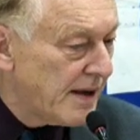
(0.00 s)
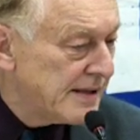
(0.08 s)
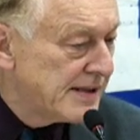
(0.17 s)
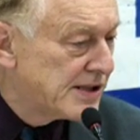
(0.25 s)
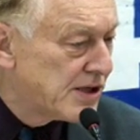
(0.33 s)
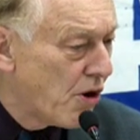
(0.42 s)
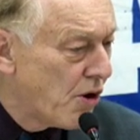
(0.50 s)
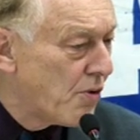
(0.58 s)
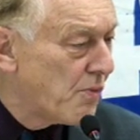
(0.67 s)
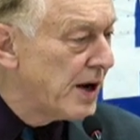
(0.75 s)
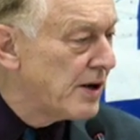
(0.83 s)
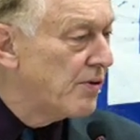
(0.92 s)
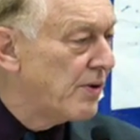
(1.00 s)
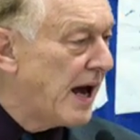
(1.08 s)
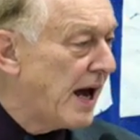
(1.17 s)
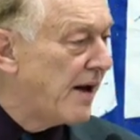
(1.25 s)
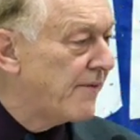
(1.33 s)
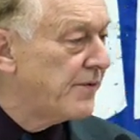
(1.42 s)
so when you
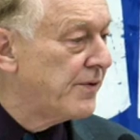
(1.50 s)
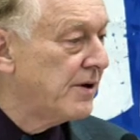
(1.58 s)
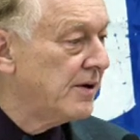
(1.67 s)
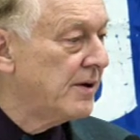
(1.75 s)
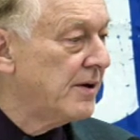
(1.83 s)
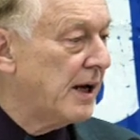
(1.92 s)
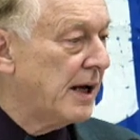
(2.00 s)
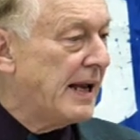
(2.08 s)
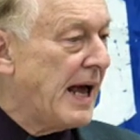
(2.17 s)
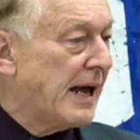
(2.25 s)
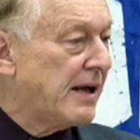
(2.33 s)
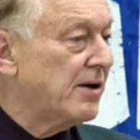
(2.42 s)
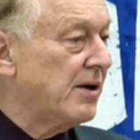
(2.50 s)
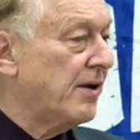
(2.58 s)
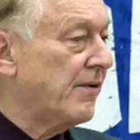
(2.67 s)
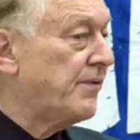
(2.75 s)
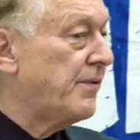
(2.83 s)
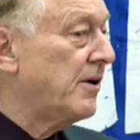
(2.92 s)
have a lack
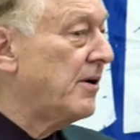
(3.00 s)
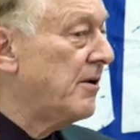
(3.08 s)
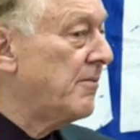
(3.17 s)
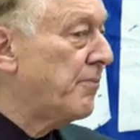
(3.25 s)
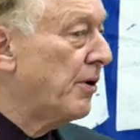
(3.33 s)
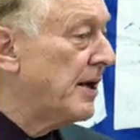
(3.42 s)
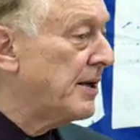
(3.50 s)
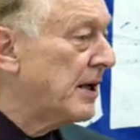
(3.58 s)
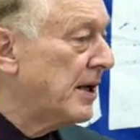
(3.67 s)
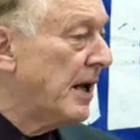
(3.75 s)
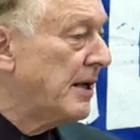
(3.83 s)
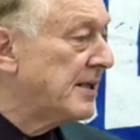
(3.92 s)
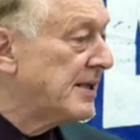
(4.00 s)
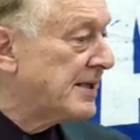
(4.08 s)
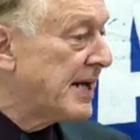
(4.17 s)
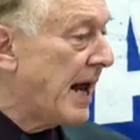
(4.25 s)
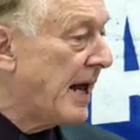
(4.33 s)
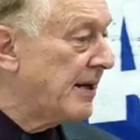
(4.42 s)
of political
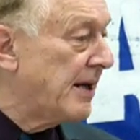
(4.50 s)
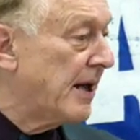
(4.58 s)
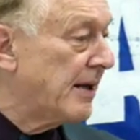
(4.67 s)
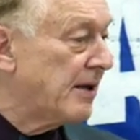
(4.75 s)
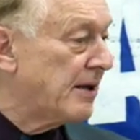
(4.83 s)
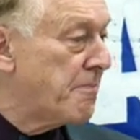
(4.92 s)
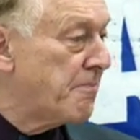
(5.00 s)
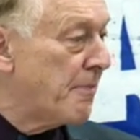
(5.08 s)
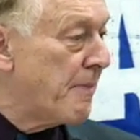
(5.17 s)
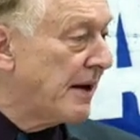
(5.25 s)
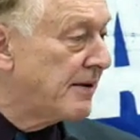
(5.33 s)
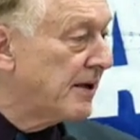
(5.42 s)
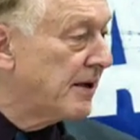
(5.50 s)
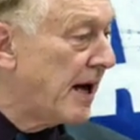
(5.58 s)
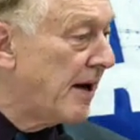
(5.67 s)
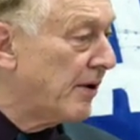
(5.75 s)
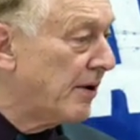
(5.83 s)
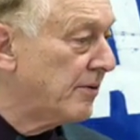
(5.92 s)
understanding at the diplomatic
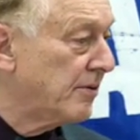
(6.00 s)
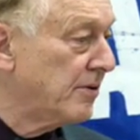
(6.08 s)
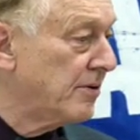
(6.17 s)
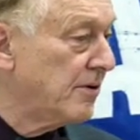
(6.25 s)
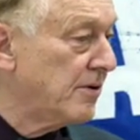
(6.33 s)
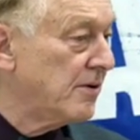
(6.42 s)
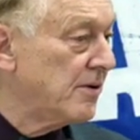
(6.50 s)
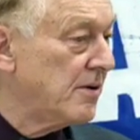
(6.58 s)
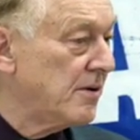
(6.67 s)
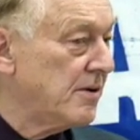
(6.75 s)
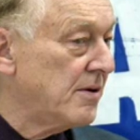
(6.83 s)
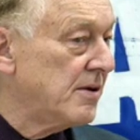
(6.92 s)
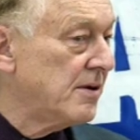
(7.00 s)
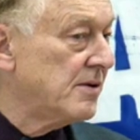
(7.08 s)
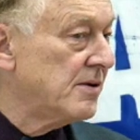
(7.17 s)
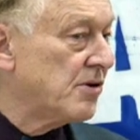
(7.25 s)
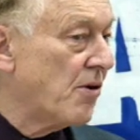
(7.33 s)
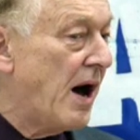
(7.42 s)
level.
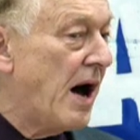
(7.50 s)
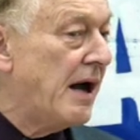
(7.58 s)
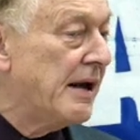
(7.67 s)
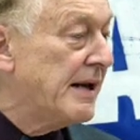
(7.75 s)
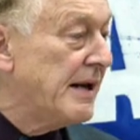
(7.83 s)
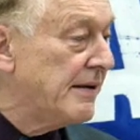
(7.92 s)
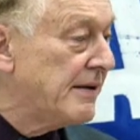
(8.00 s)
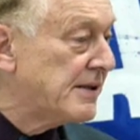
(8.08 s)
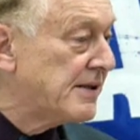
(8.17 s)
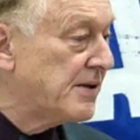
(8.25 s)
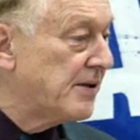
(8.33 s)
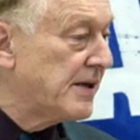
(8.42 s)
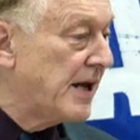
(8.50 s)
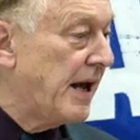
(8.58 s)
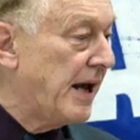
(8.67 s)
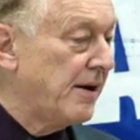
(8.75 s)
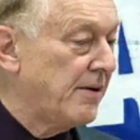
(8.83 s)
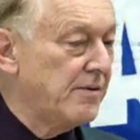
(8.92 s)
So our leaders
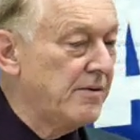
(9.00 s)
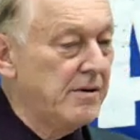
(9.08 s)
today,